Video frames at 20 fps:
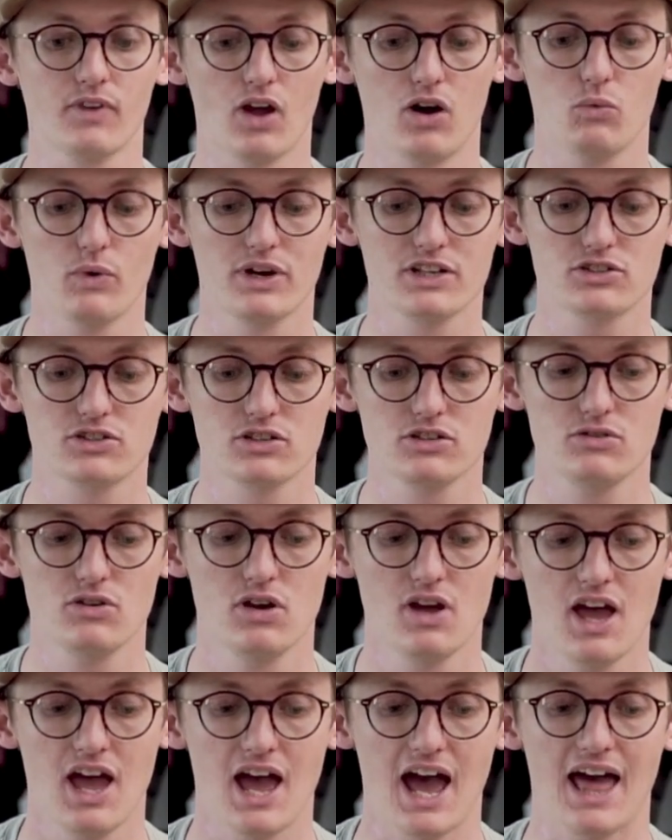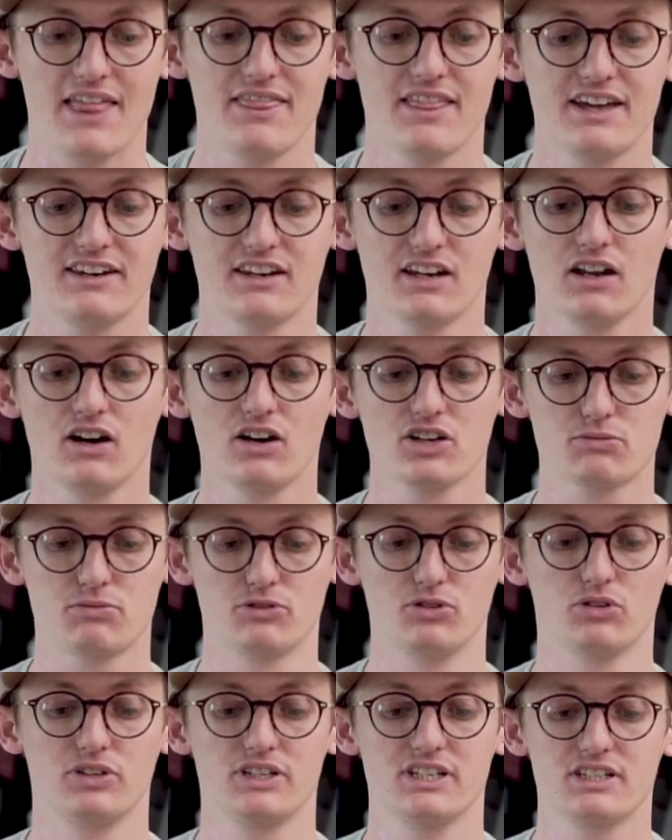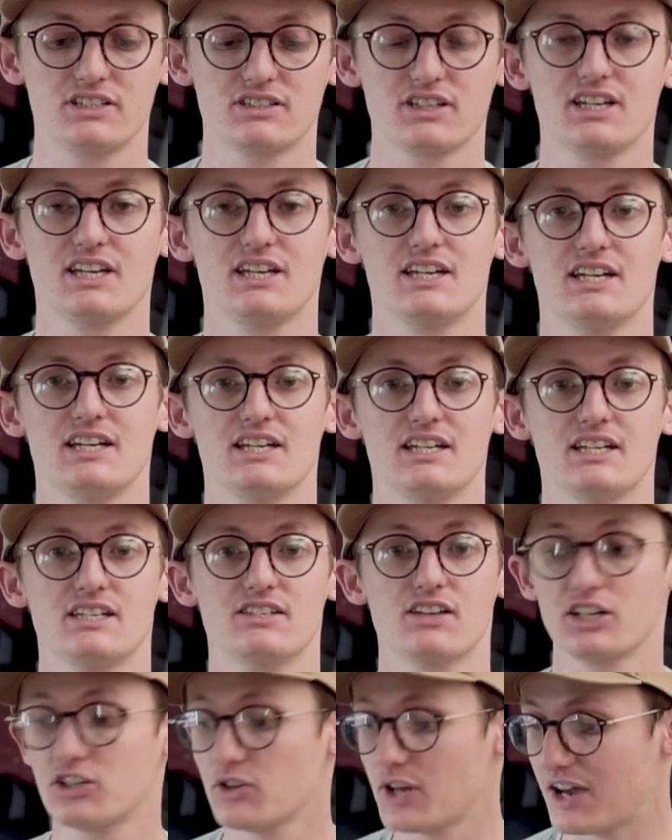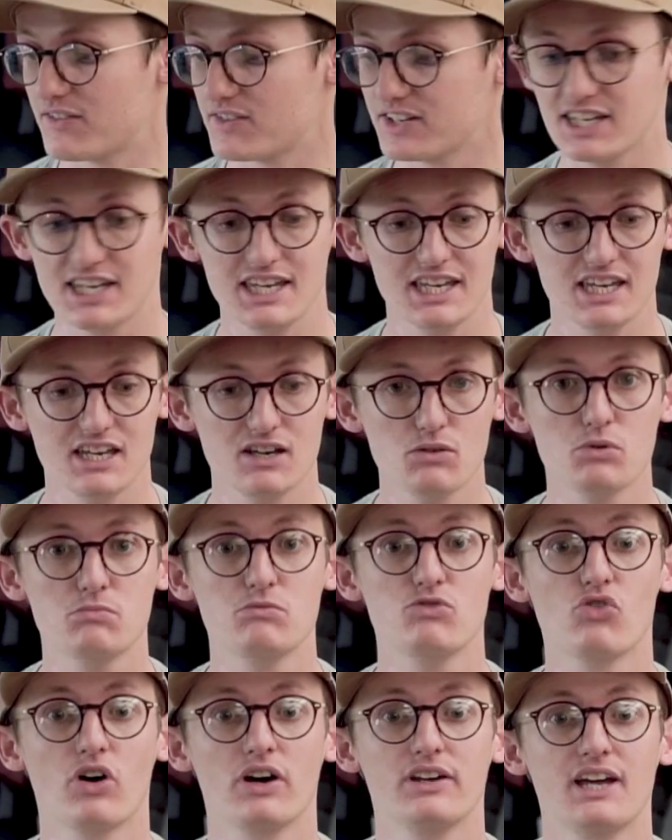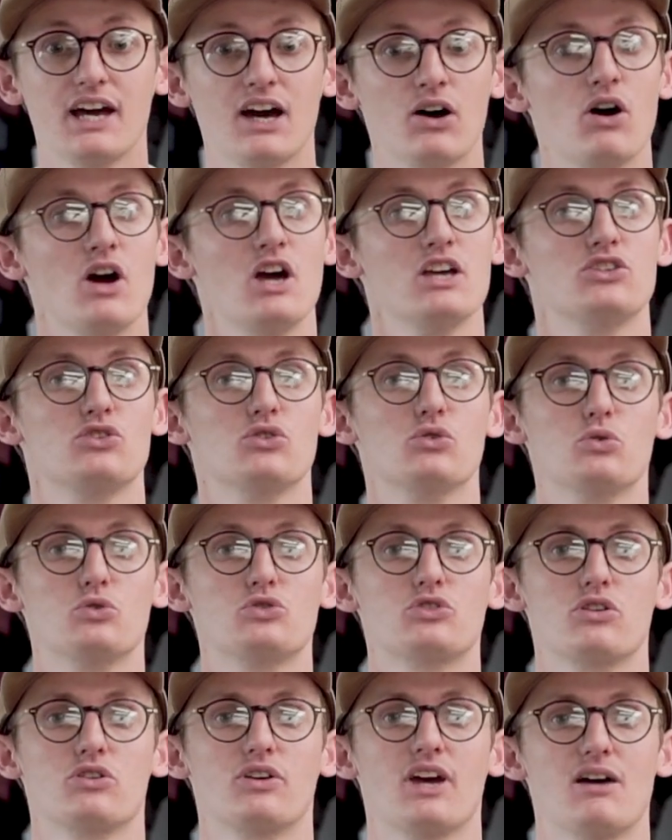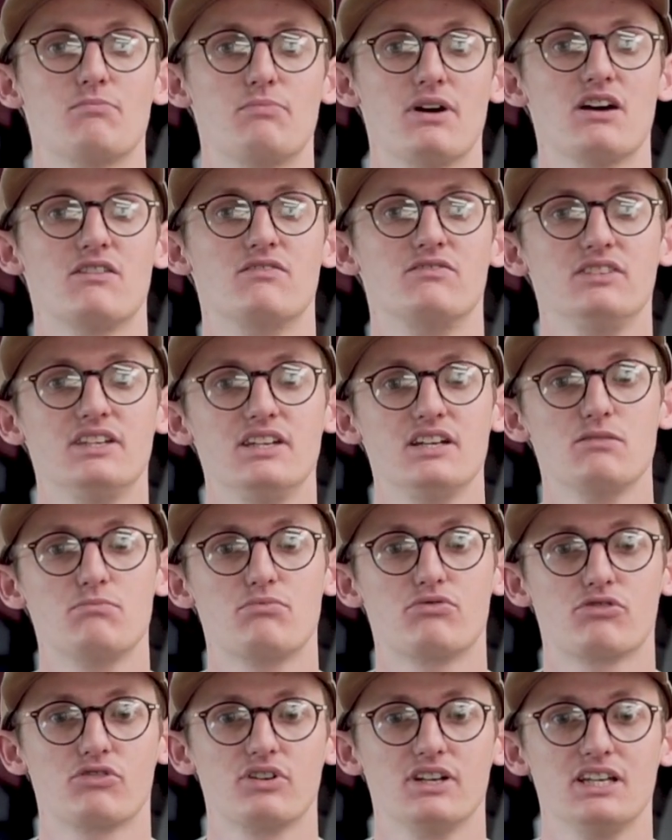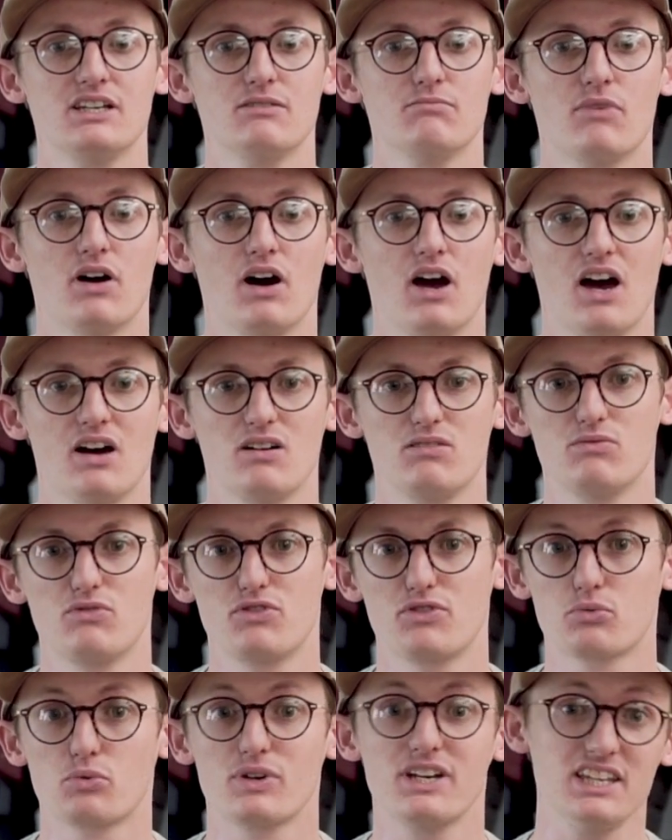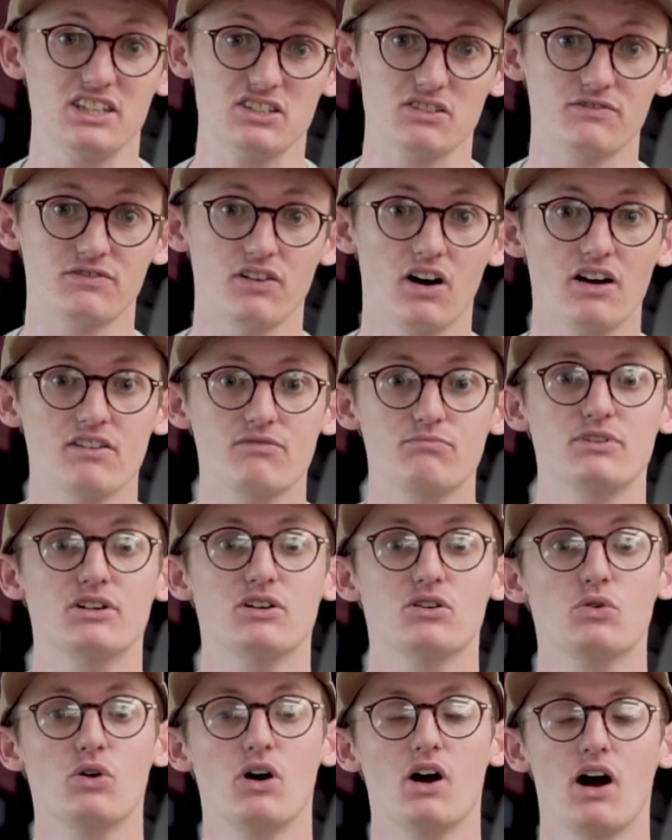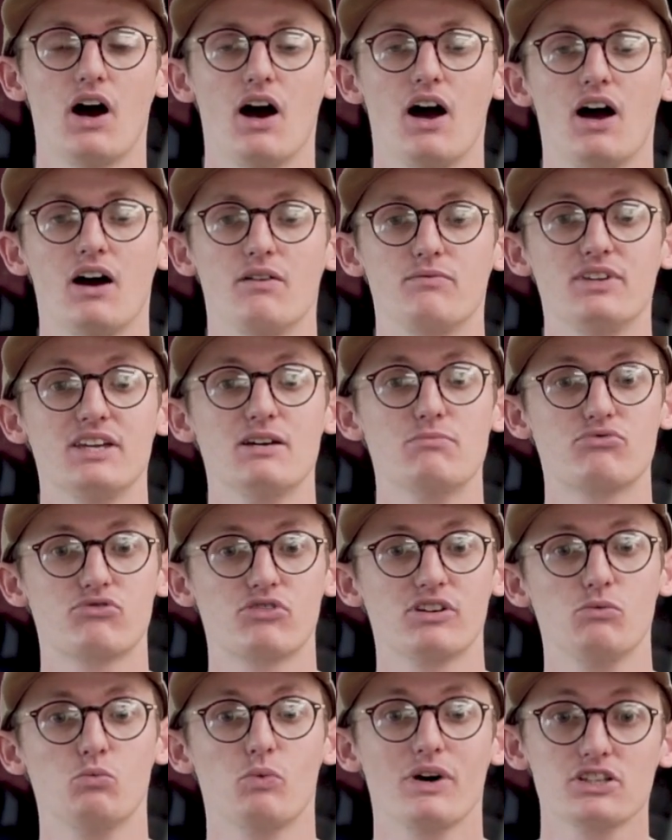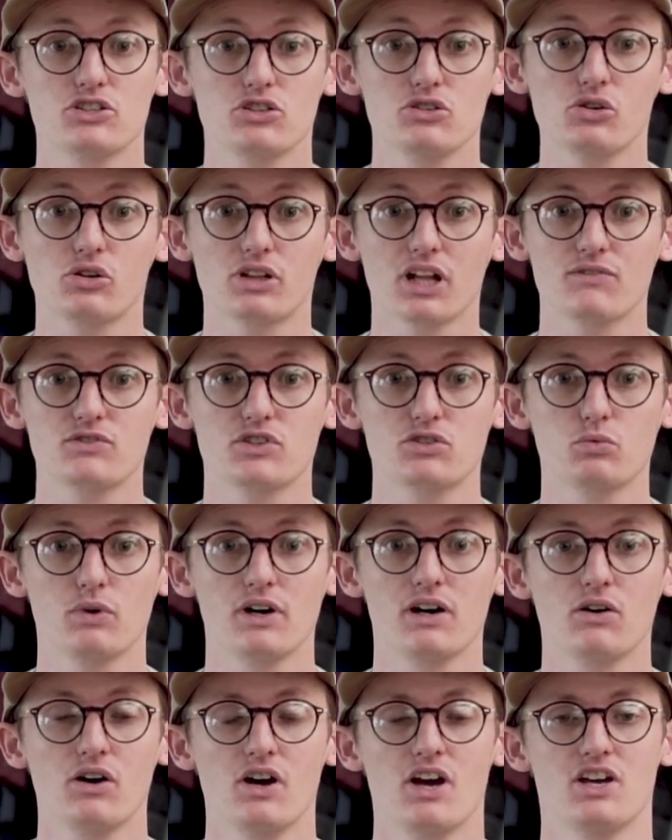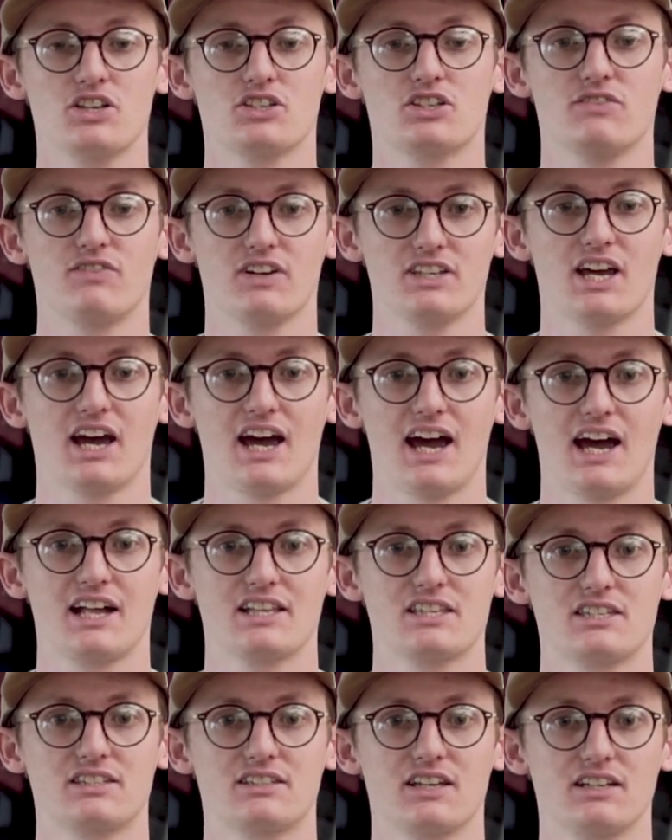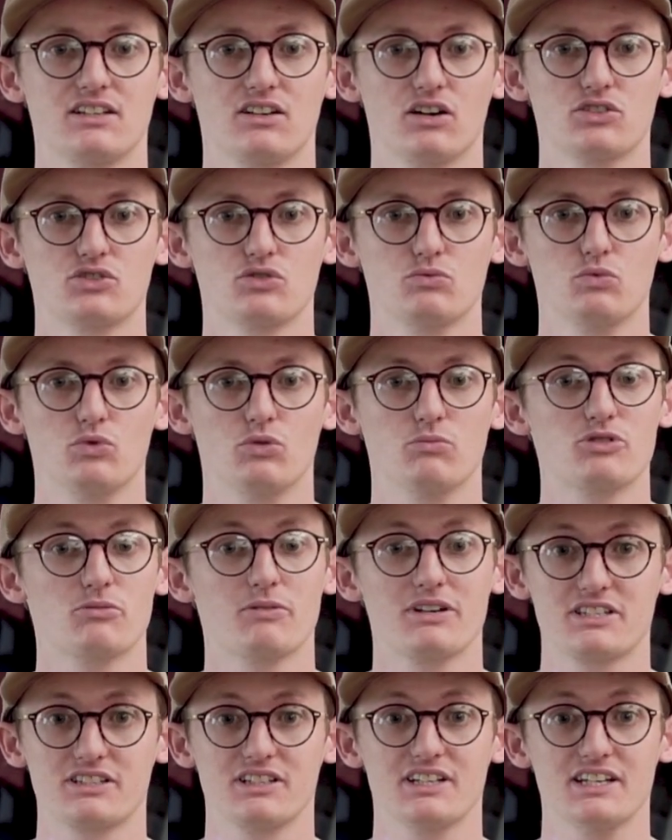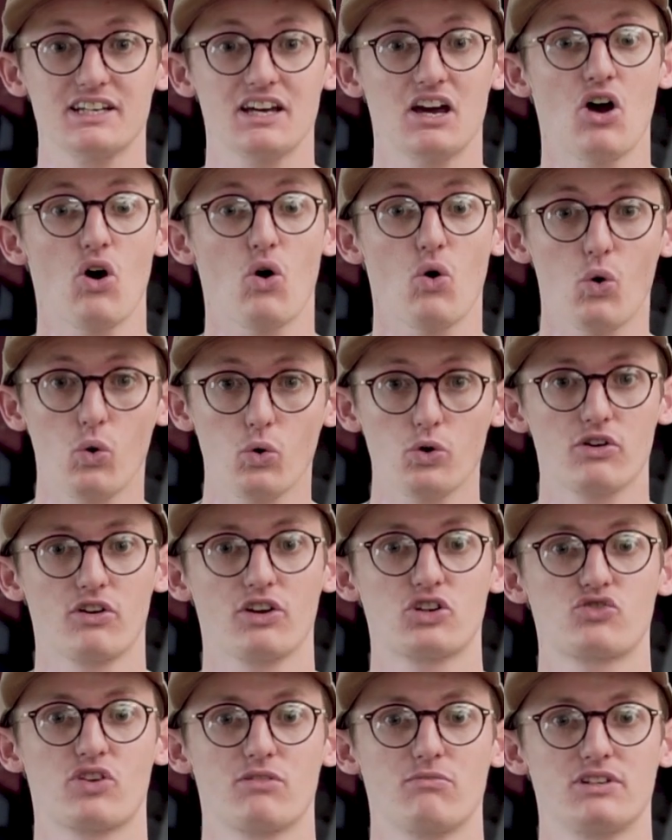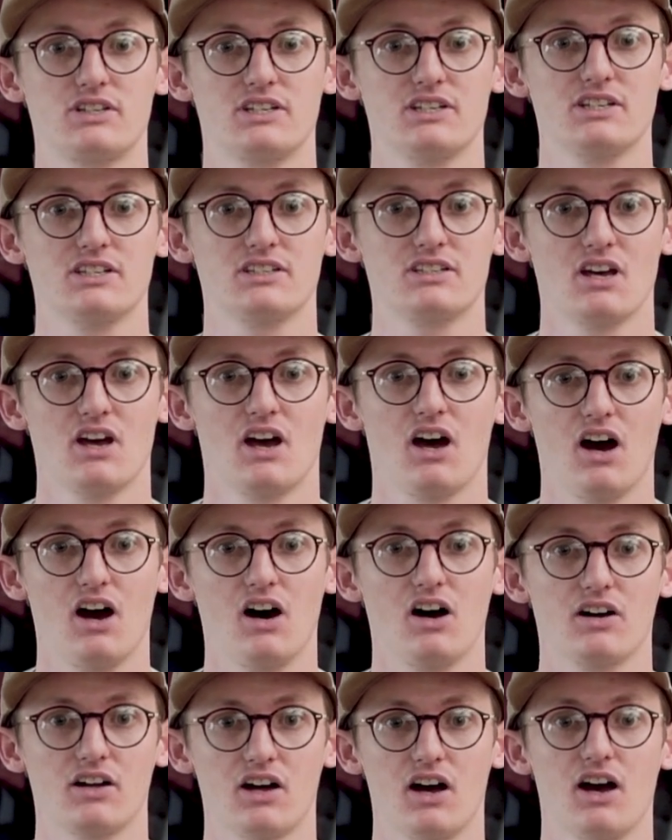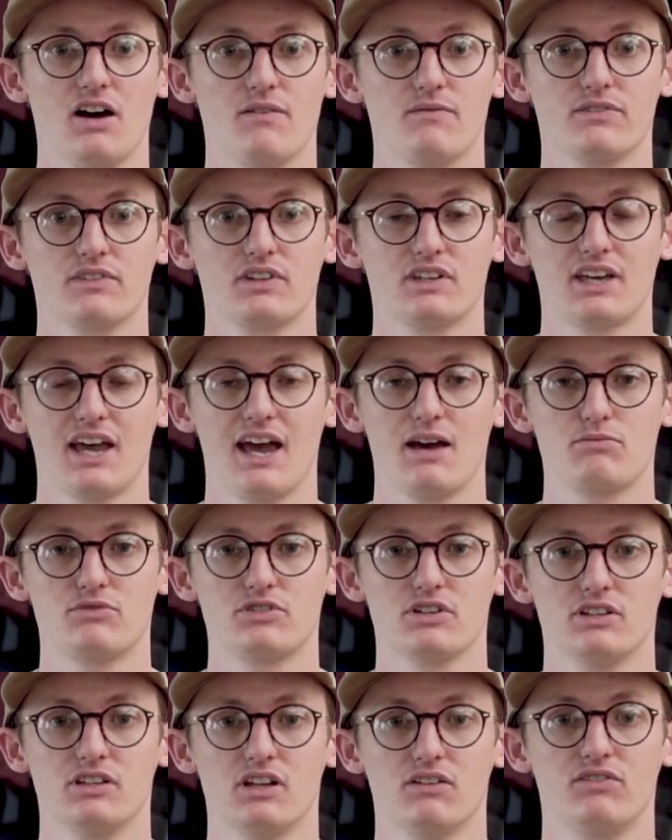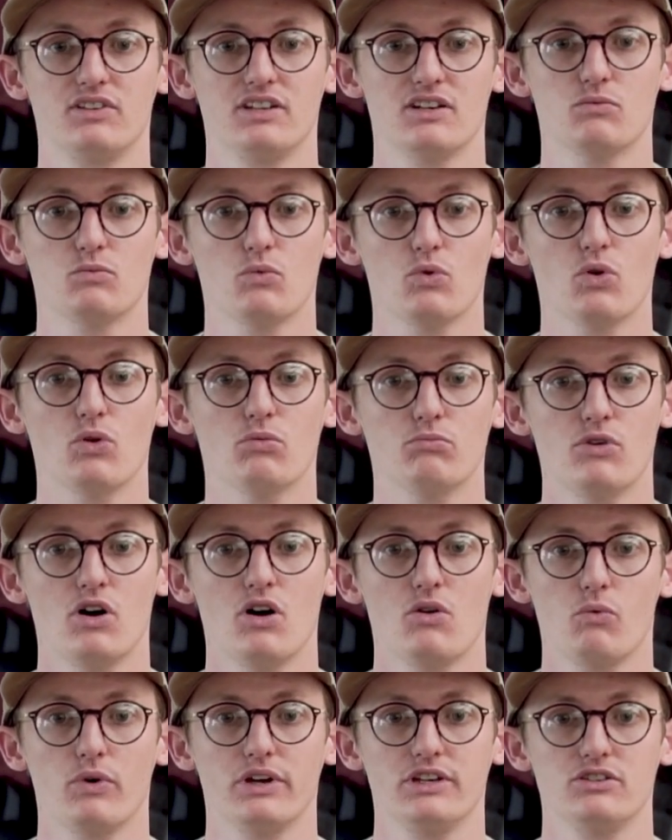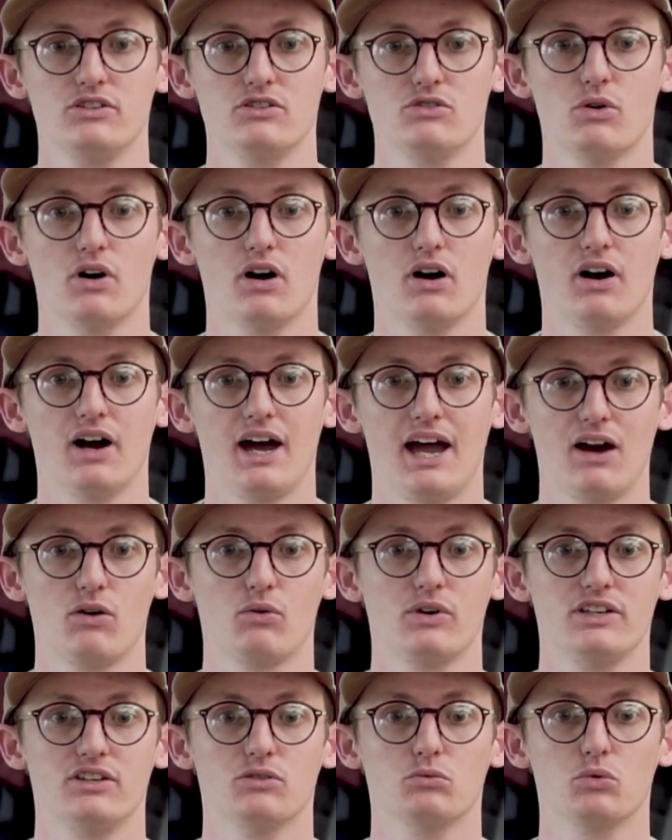wetsuit. And then the last but not least is, I don't have any here with me right now, you also get a pair of neoprene 3 to 5mm neoprene wetsuit gloves as well, so that your hands stay nice and warm. So basically all your extremities are kept lovely and warm when you are out in the